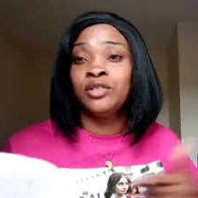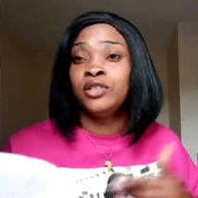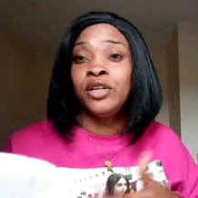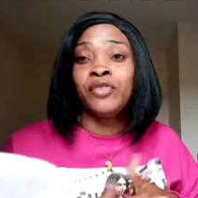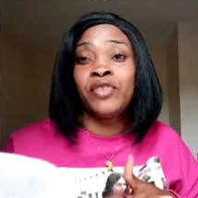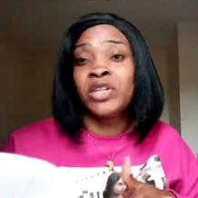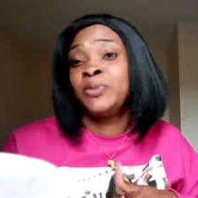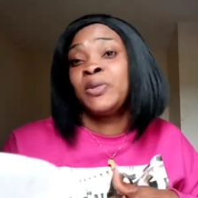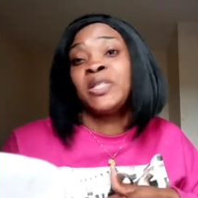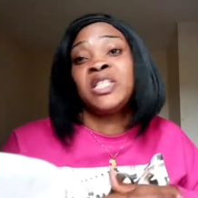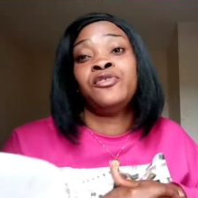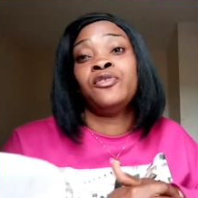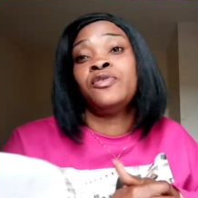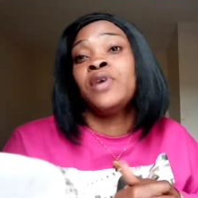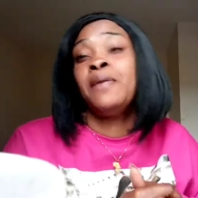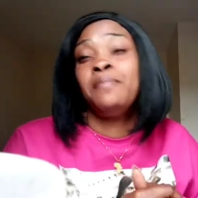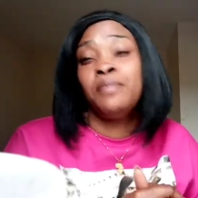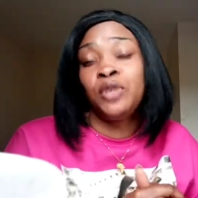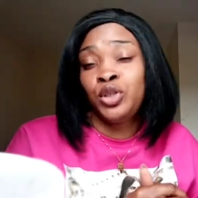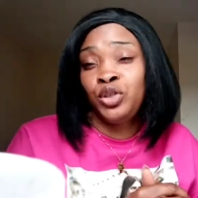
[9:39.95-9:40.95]
irrespective of
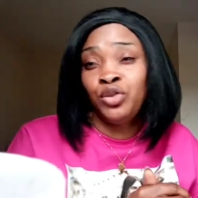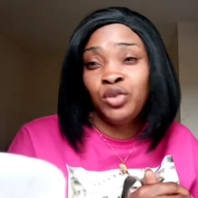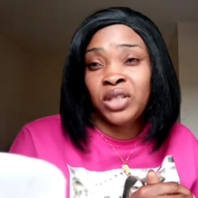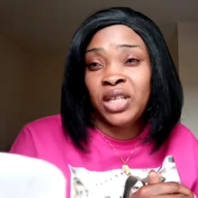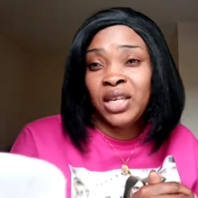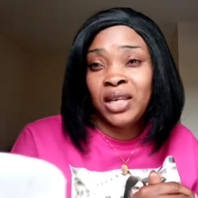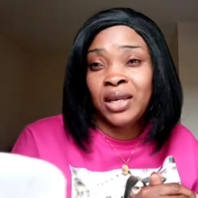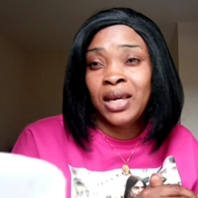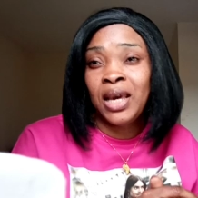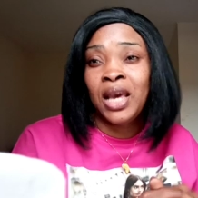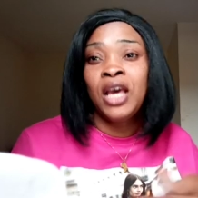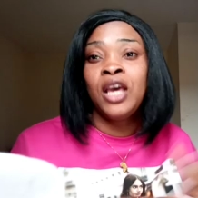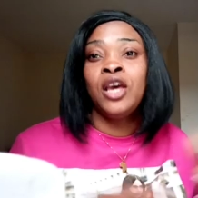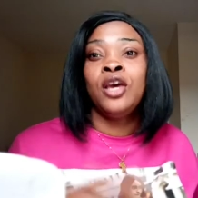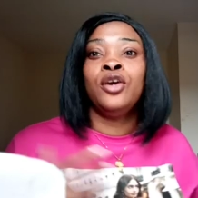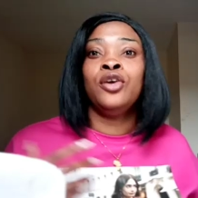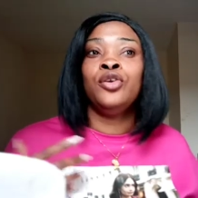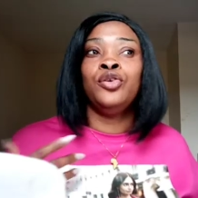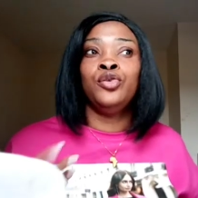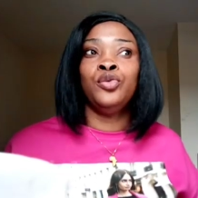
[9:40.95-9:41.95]
how much you think
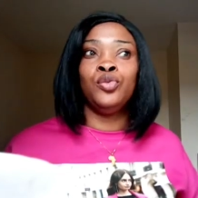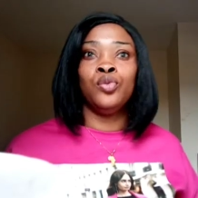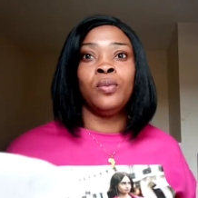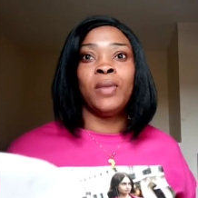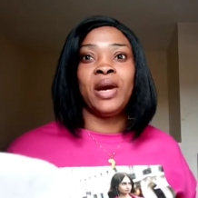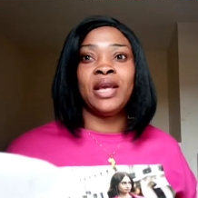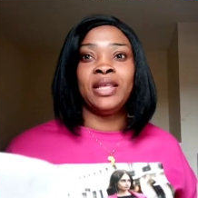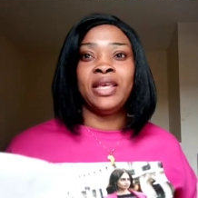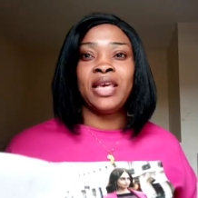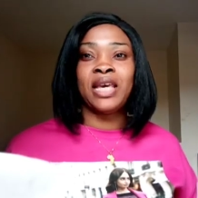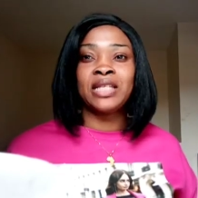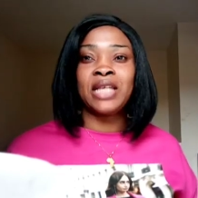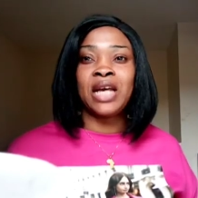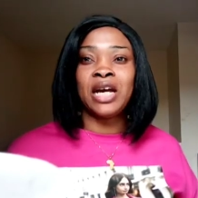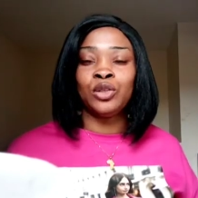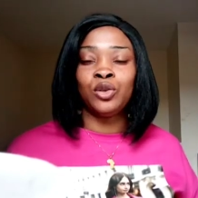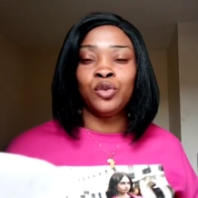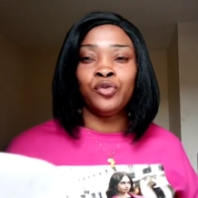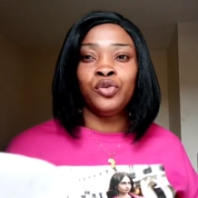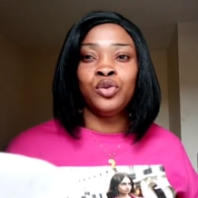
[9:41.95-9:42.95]
you might get
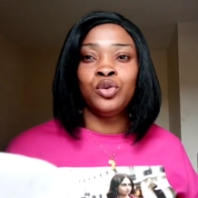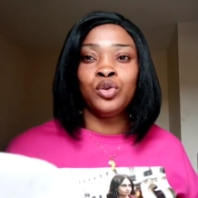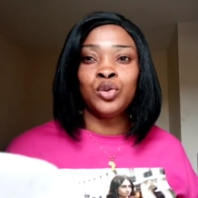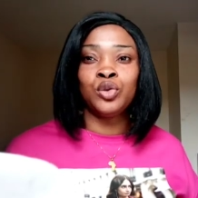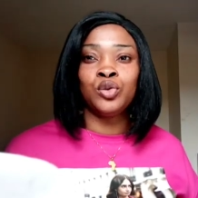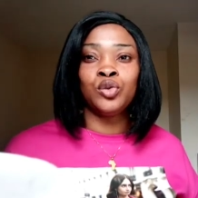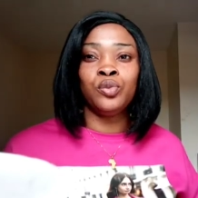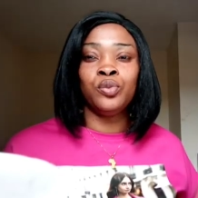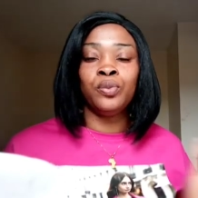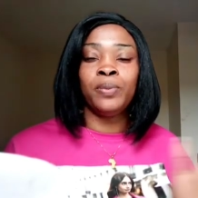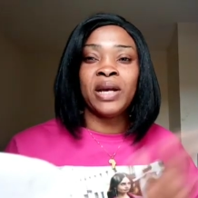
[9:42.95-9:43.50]
out of YouTube.